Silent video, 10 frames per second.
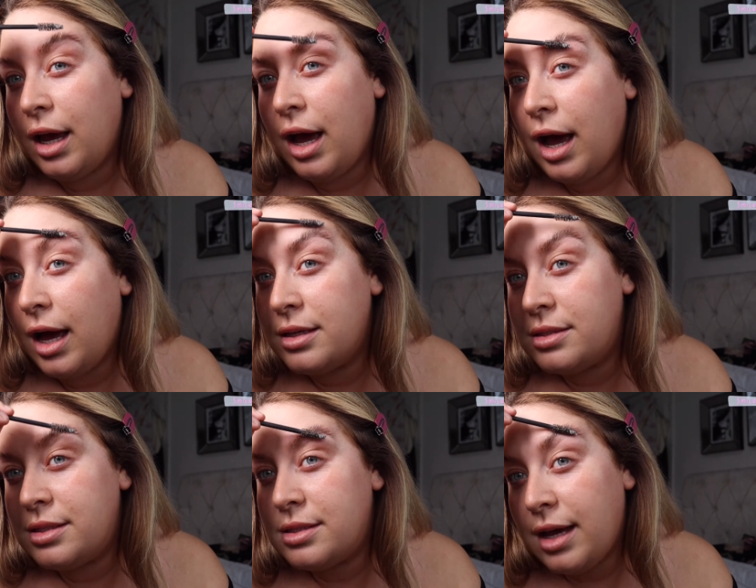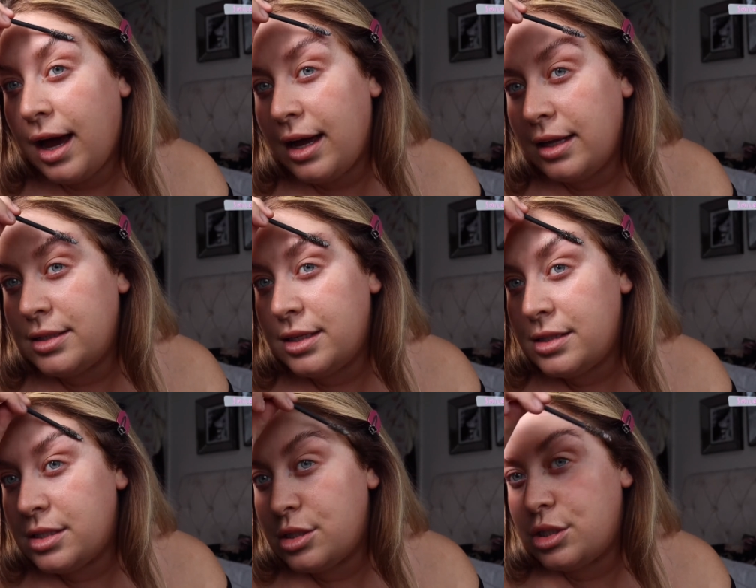has
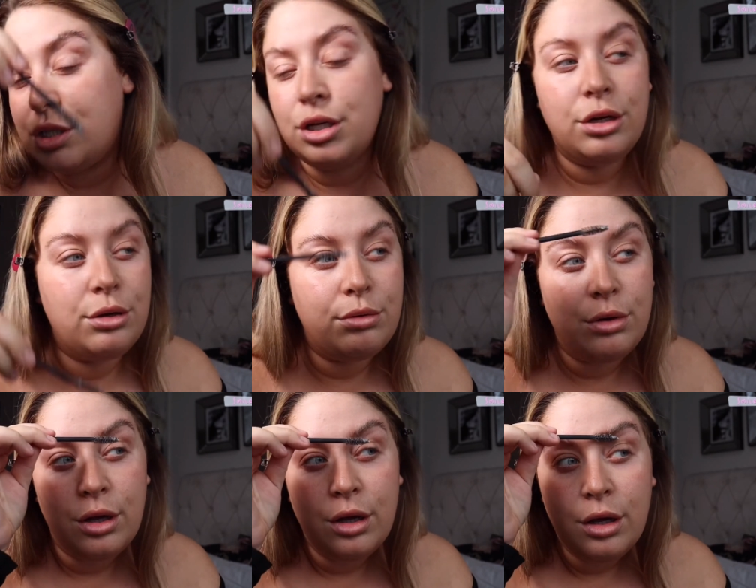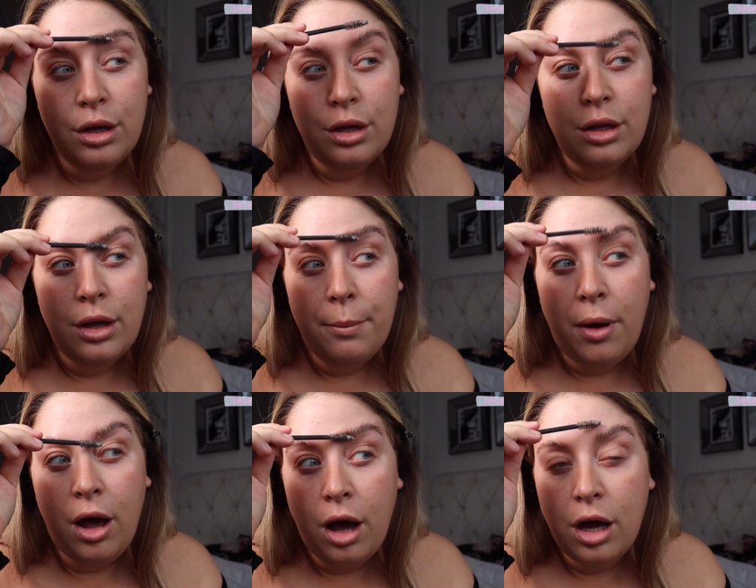decided to
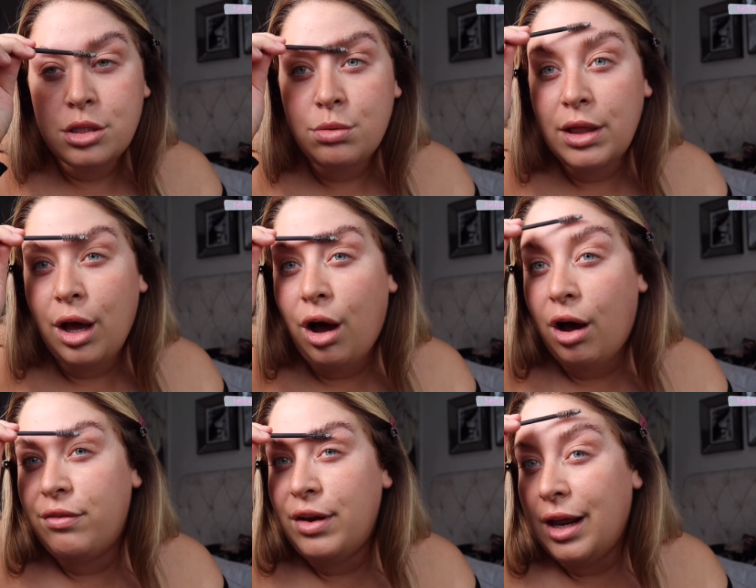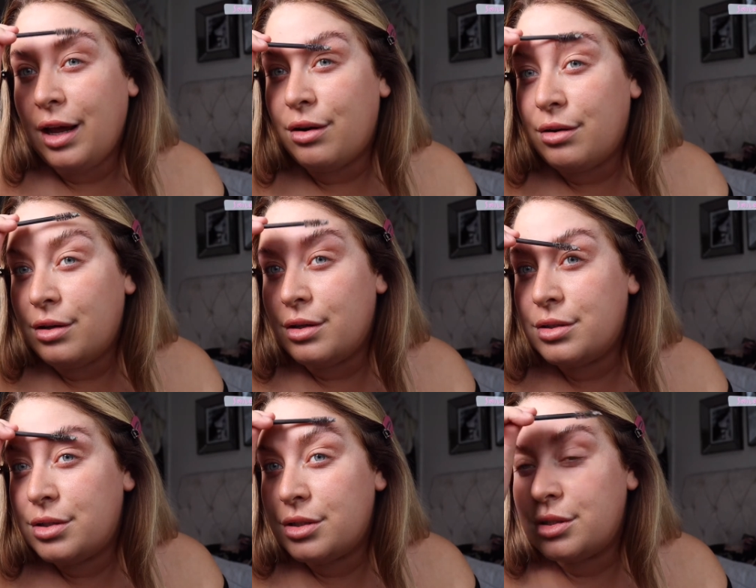part with Harvey
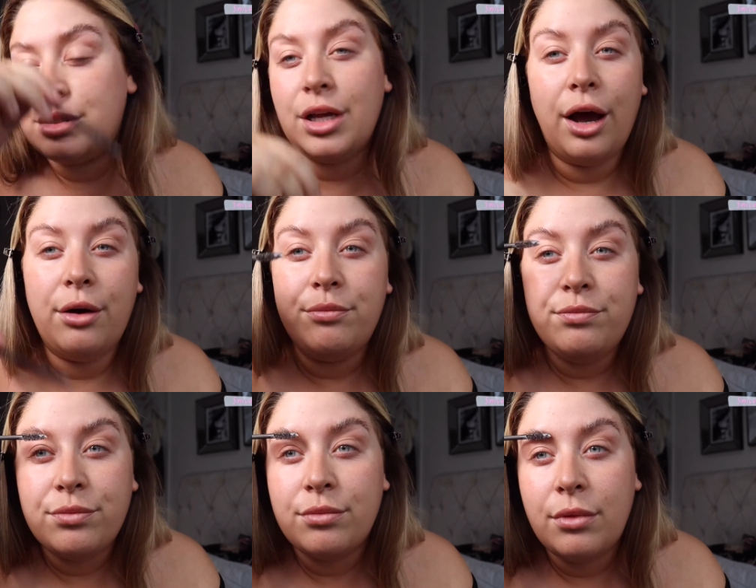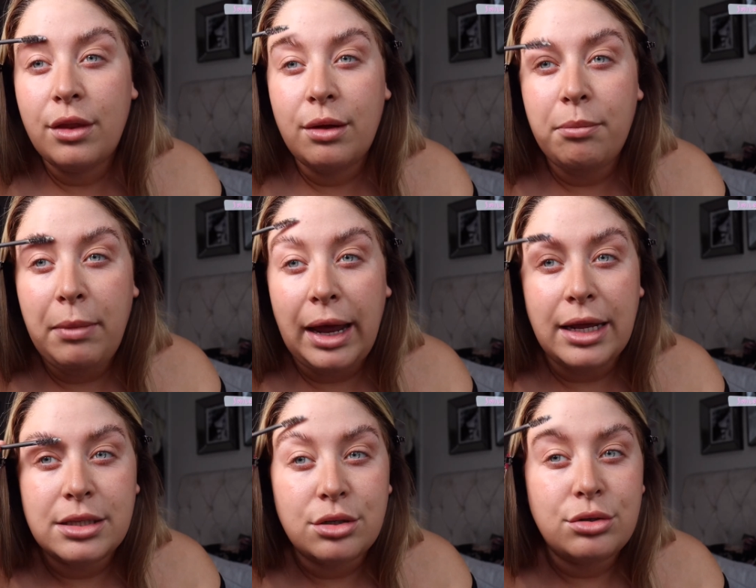Nichols, so
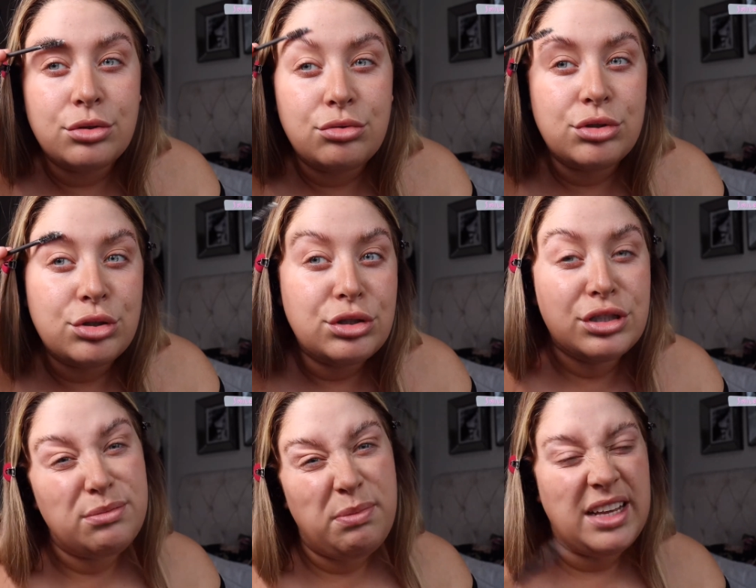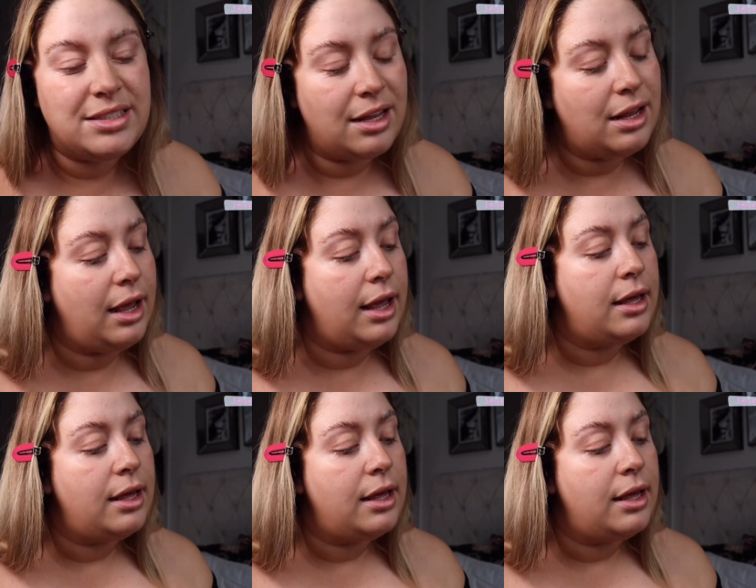made us redundant basically.